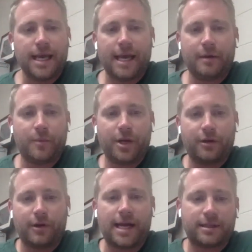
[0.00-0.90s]
and when
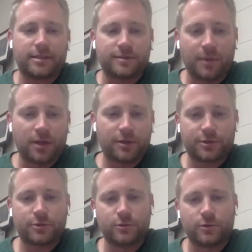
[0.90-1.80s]
you're at the smaller
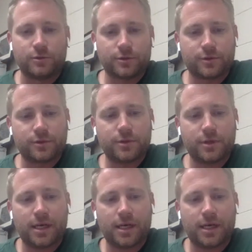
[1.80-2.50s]
schools,